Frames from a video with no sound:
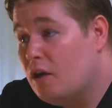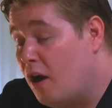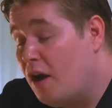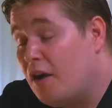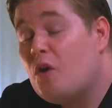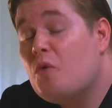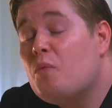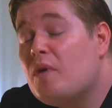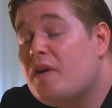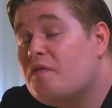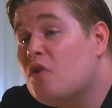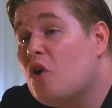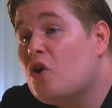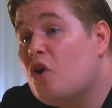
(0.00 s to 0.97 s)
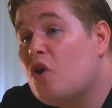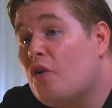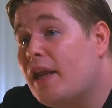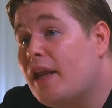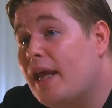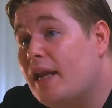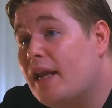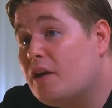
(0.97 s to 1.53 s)
I know we've not gone
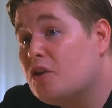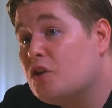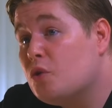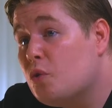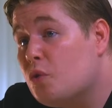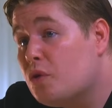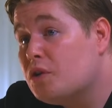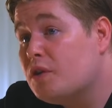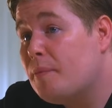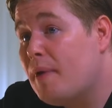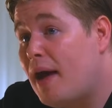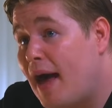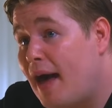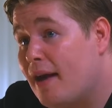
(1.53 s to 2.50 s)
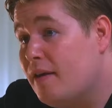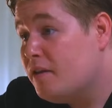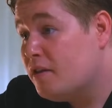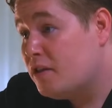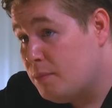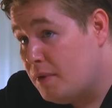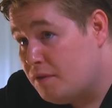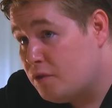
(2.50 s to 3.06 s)
in and talked about
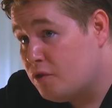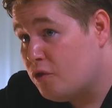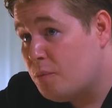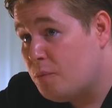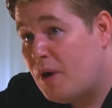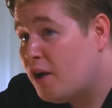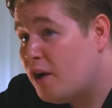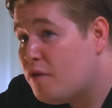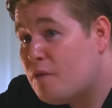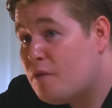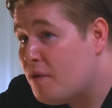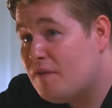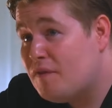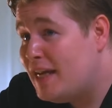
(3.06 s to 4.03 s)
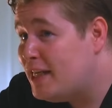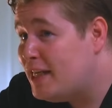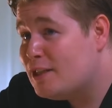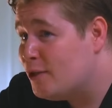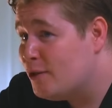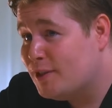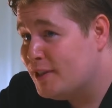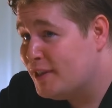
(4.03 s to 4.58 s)
Smith's Group. I don't think we've
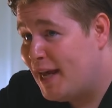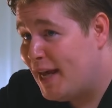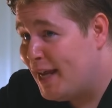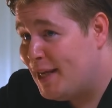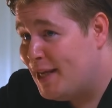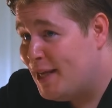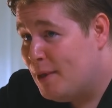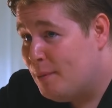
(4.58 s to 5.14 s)
needed to today,